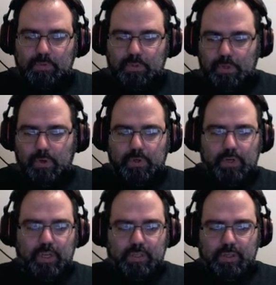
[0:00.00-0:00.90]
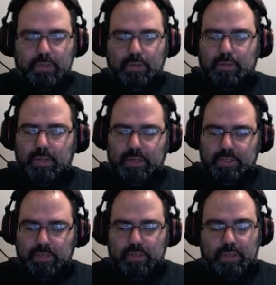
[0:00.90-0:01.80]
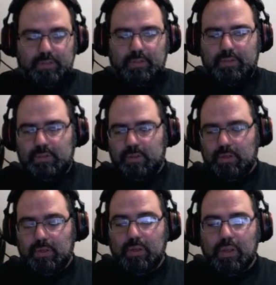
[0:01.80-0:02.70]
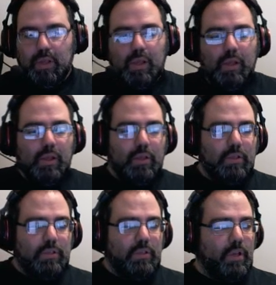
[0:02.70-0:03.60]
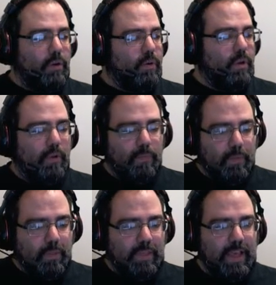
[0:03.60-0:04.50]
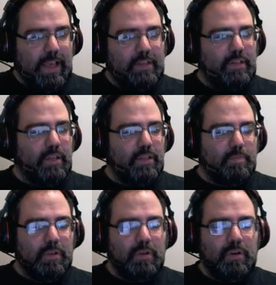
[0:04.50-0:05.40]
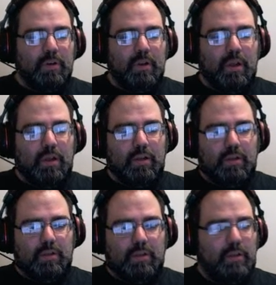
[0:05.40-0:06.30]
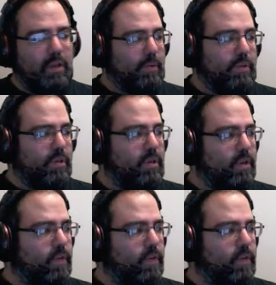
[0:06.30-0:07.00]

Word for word: Good to us? Actually, yes. So, that has been an uh, excerpt of